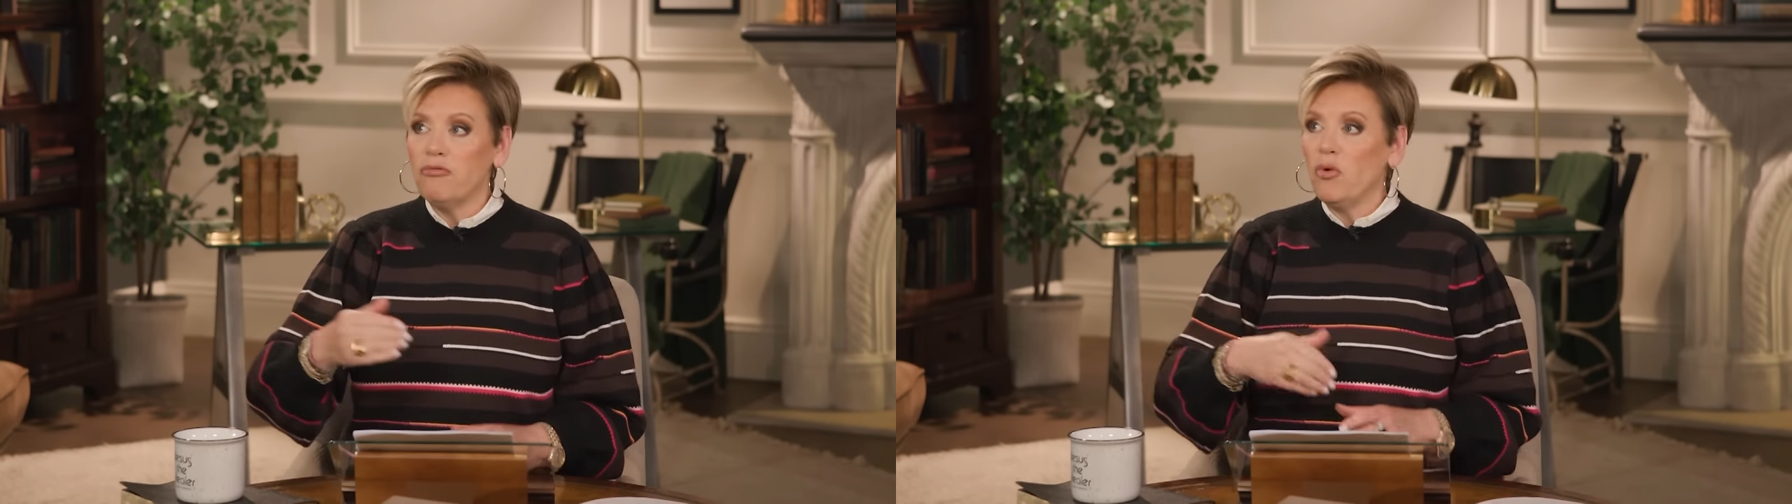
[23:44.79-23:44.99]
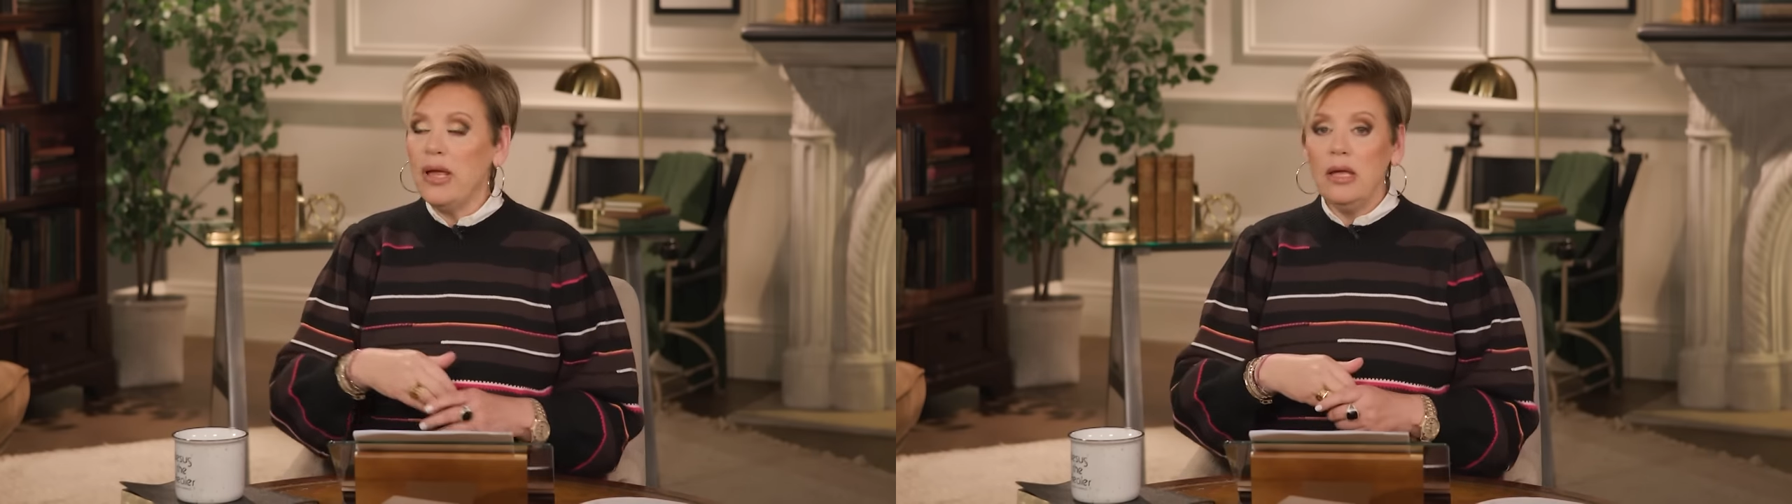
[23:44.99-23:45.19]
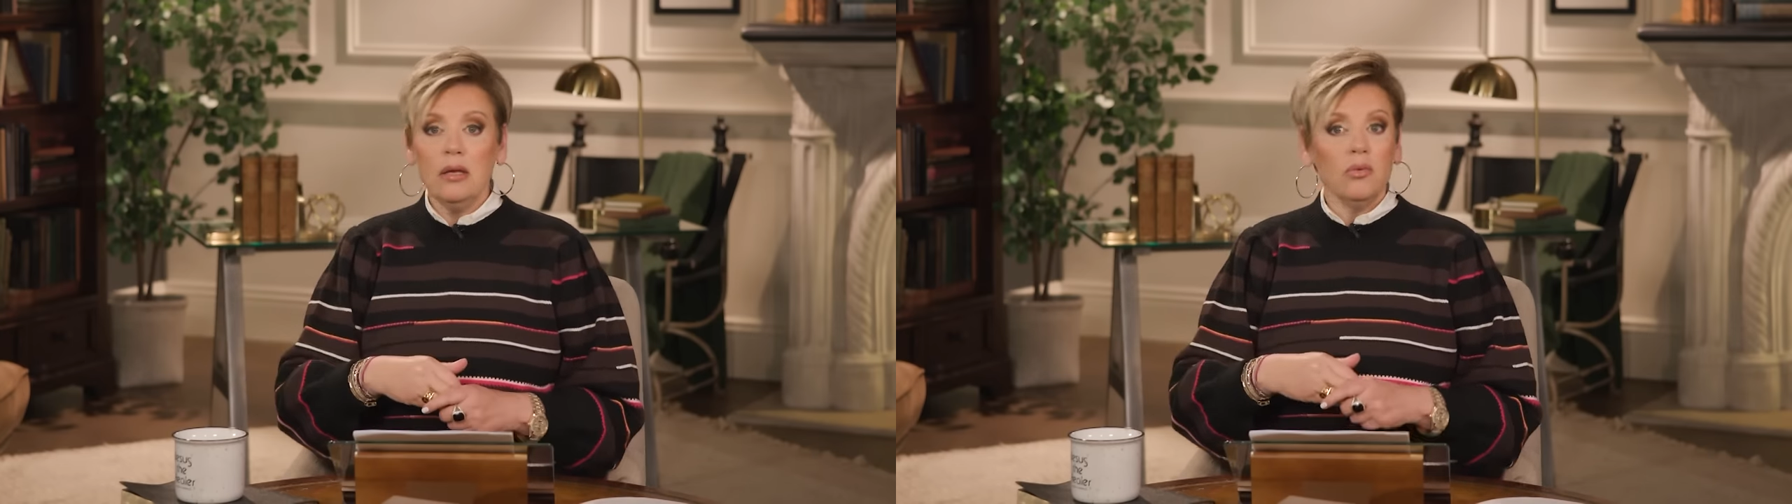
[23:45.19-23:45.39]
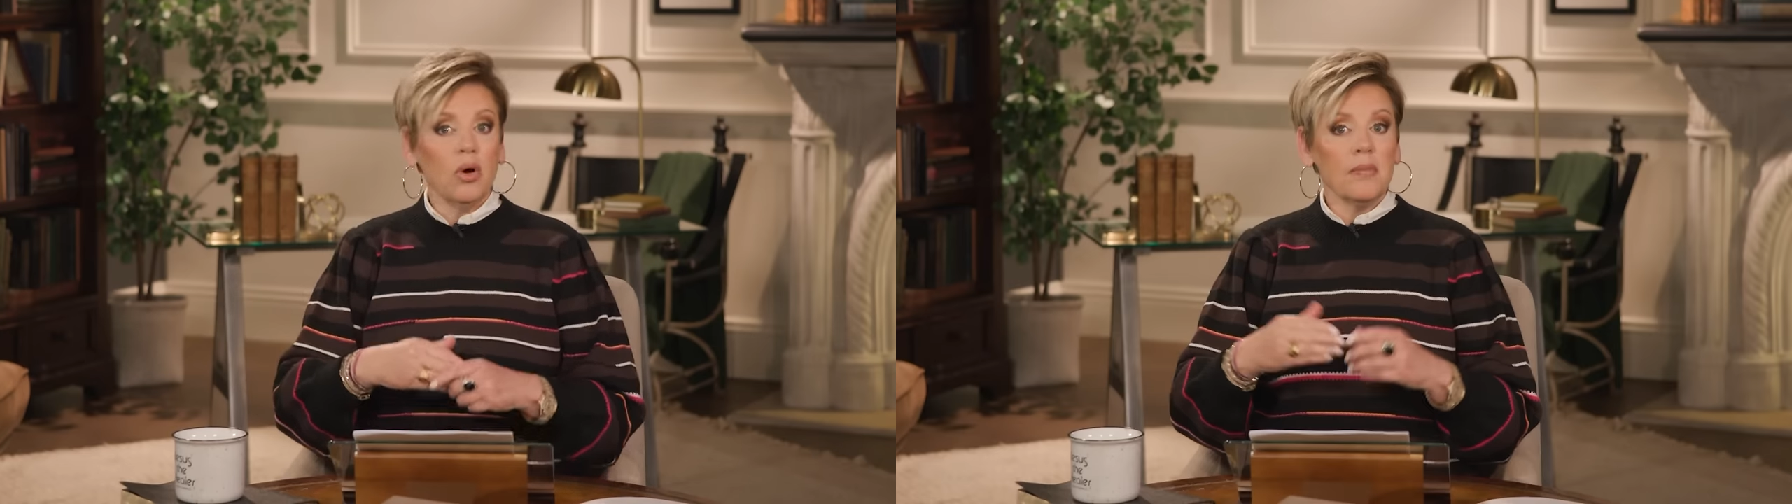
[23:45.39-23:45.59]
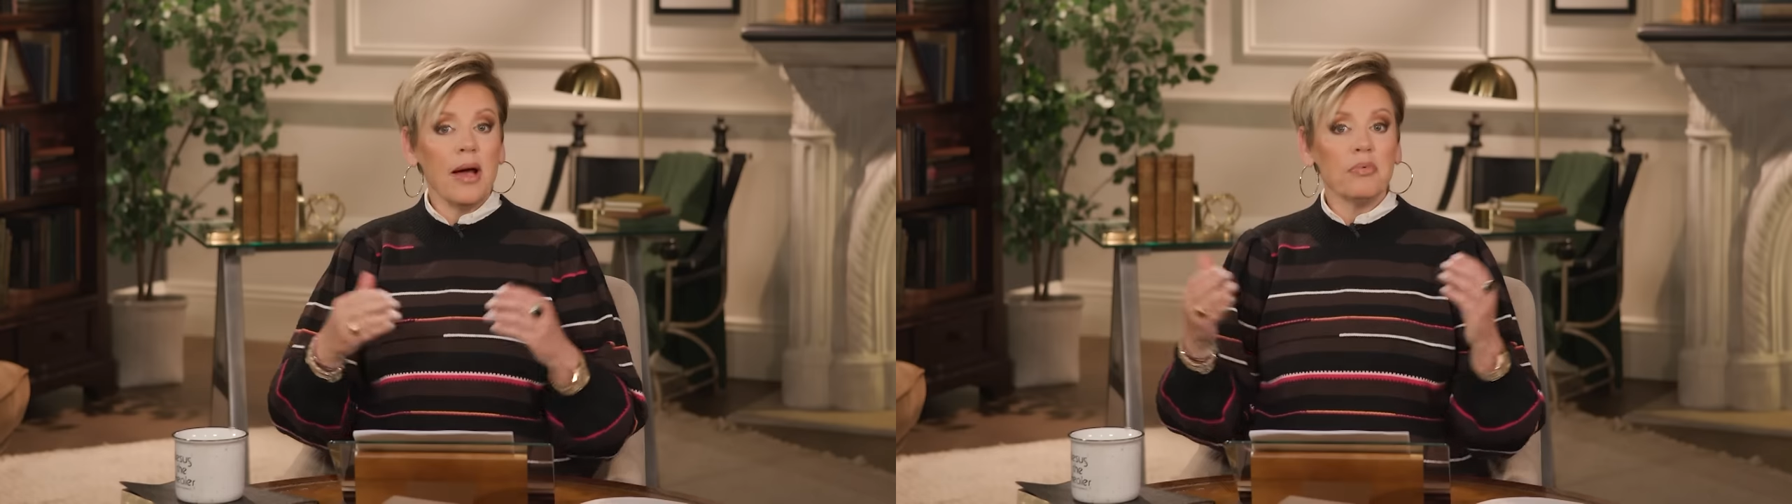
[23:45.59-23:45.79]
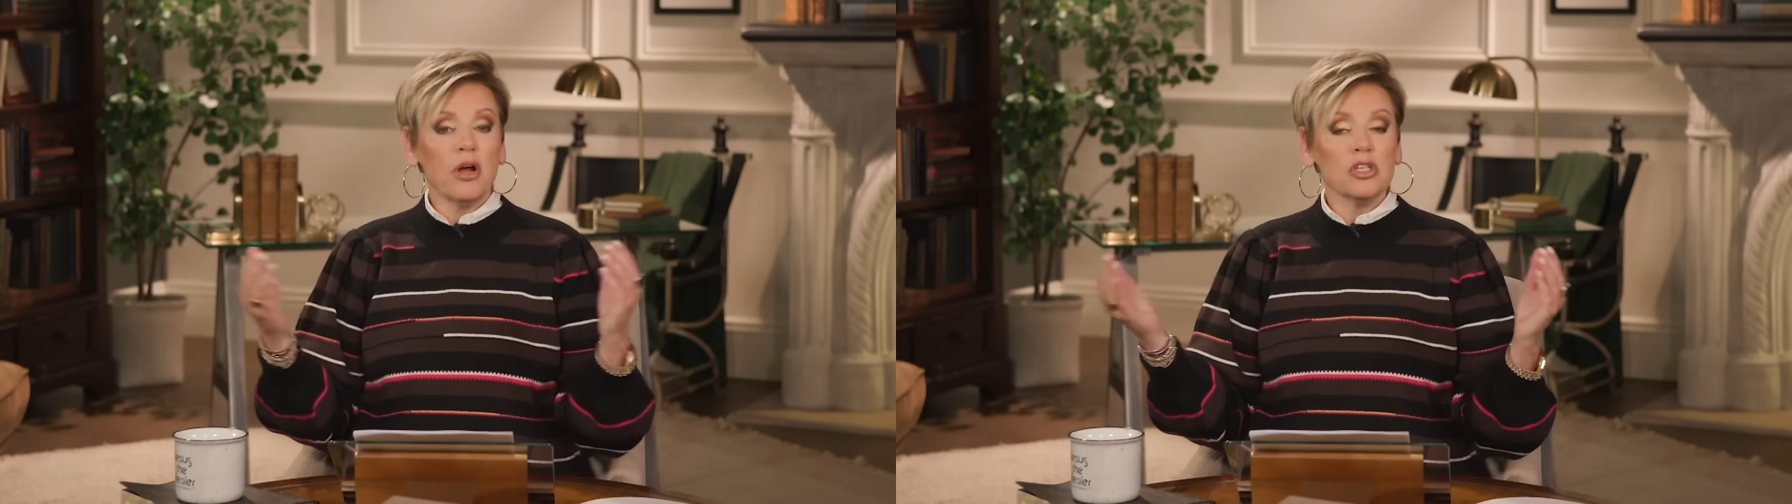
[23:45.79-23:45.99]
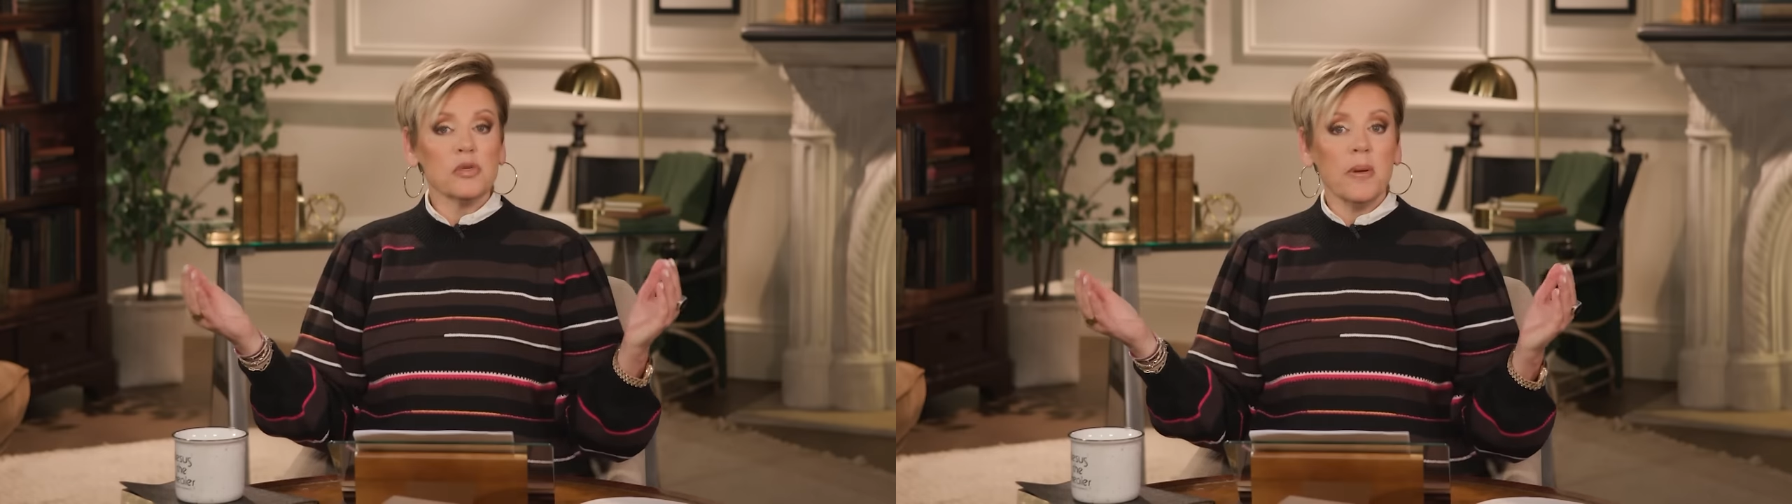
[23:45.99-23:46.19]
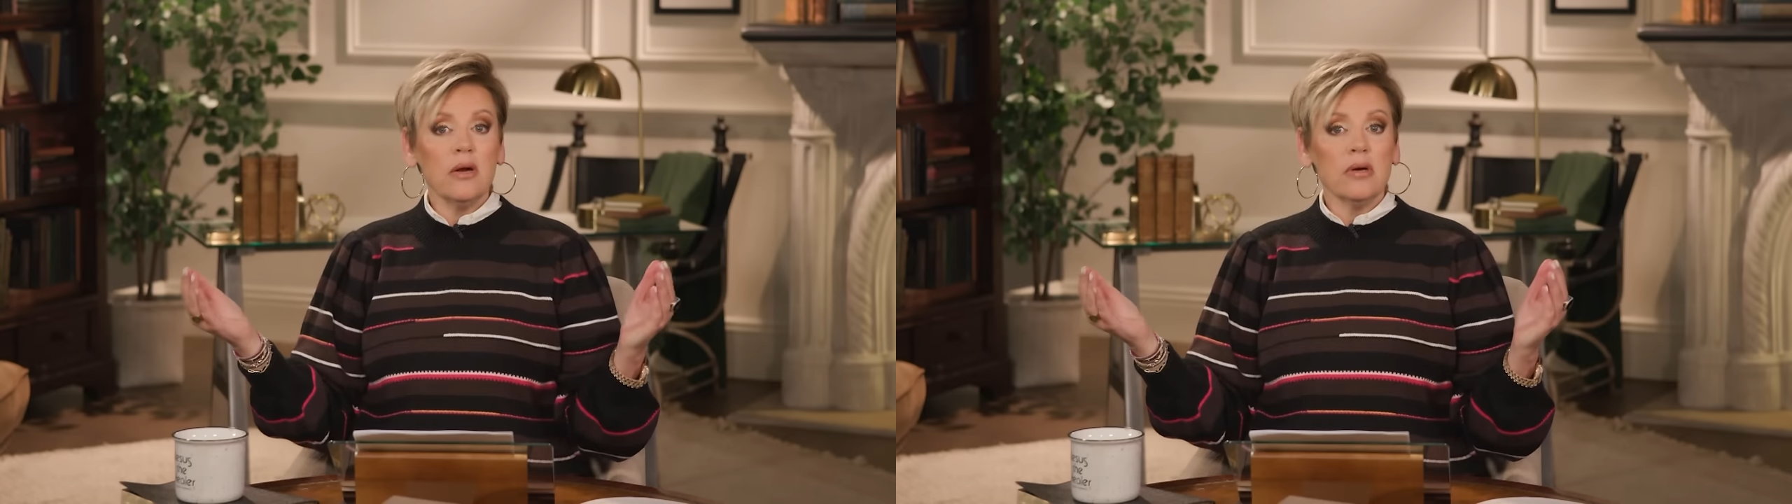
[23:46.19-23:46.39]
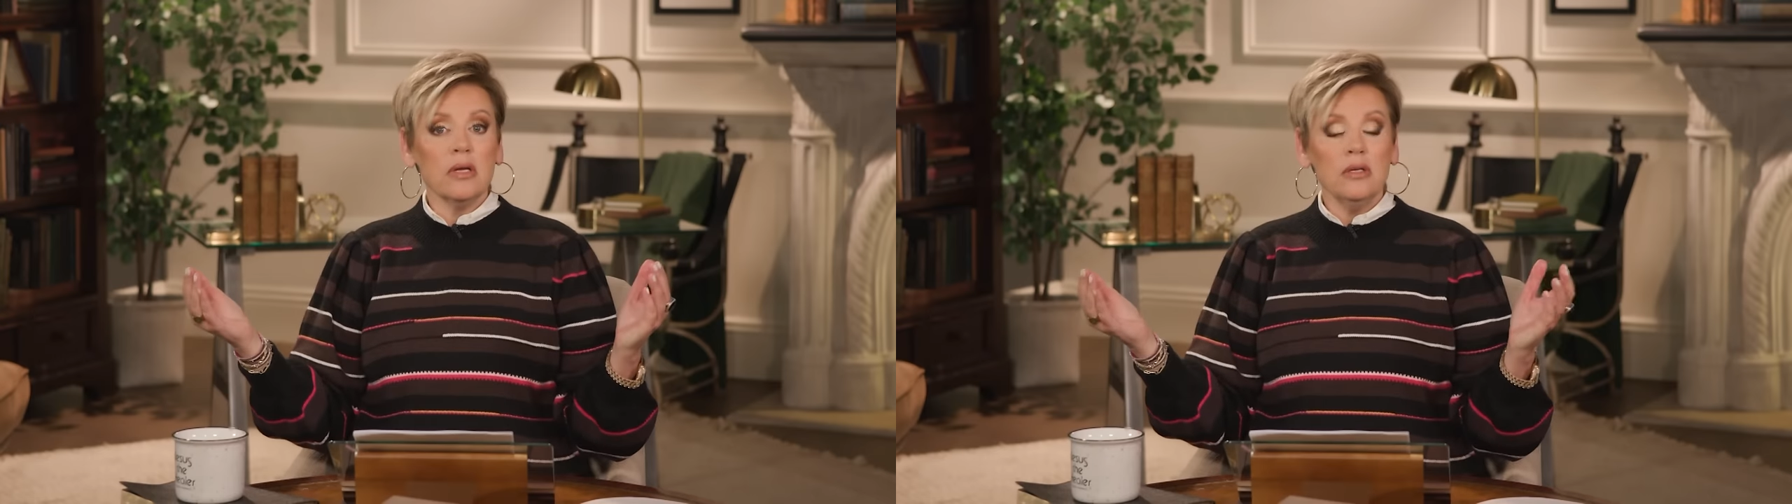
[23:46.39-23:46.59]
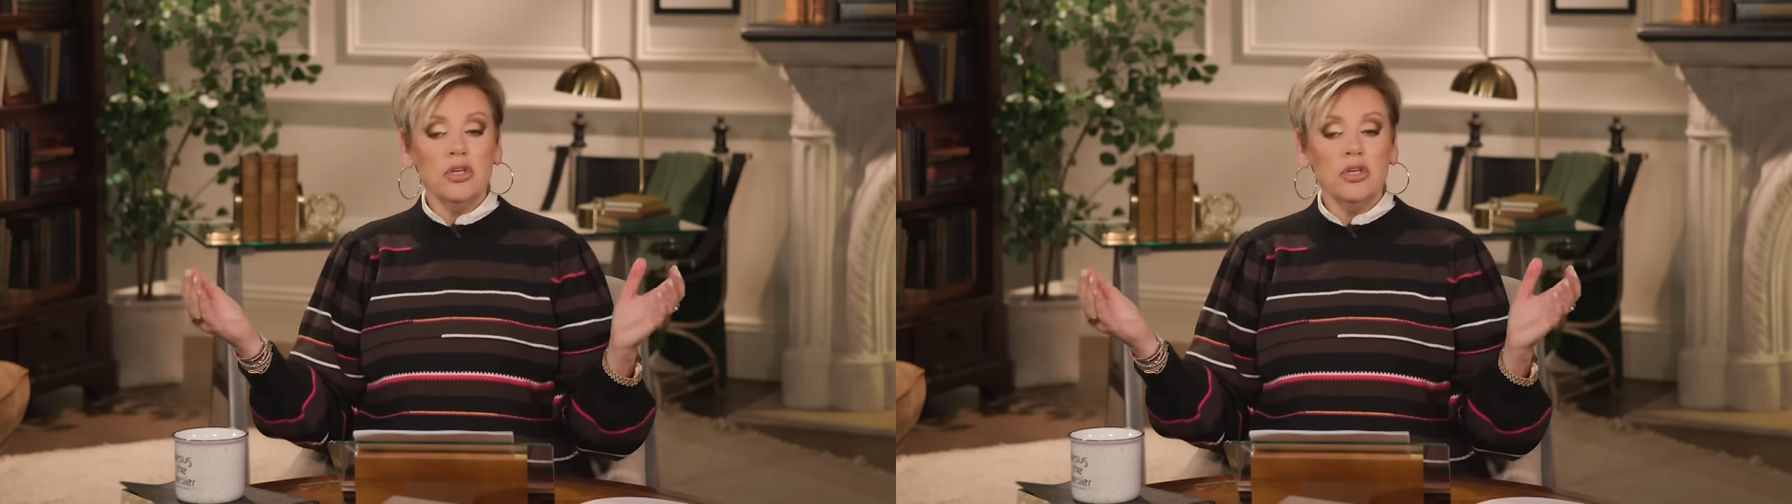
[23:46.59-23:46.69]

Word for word: If we, what about prosperity?